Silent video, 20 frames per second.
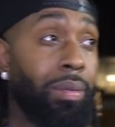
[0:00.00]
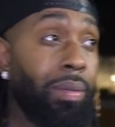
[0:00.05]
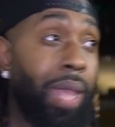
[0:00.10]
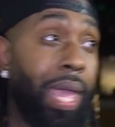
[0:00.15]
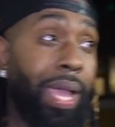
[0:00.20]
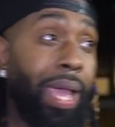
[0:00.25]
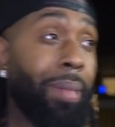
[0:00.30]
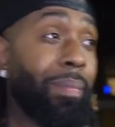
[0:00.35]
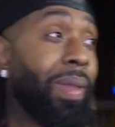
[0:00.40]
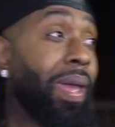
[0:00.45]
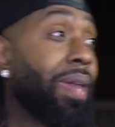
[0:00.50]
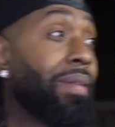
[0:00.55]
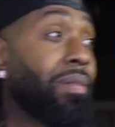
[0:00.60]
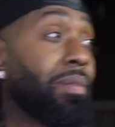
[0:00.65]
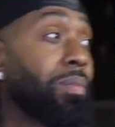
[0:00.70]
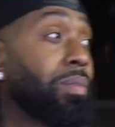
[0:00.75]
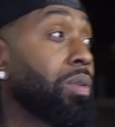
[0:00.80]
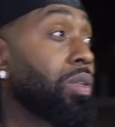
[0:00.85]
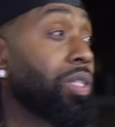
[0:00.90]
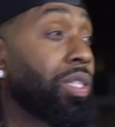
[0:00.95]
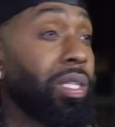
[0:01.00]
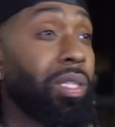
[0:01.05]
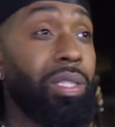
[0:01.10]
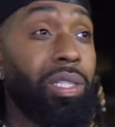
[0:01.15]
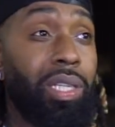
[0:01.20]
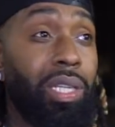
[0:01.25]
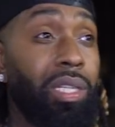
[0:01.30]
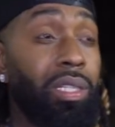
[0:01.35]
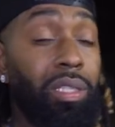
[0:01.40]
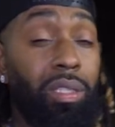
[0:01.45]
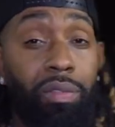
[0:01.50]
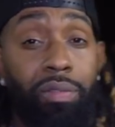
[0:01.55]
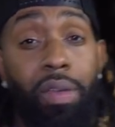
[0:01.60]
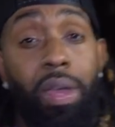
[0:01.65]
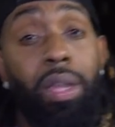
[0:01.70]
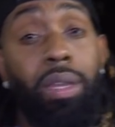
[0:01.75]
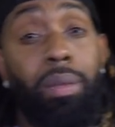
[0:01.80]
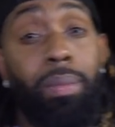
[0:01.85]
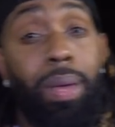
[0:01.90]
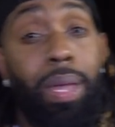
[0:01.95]
Like, I'm not even bullshitting. Shit is just
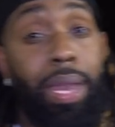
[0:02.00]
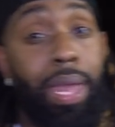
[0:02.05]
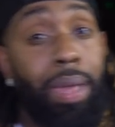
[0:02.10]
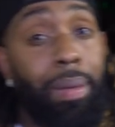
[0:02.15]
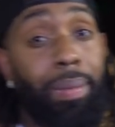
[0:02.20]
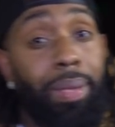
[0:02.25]
falling in my lap.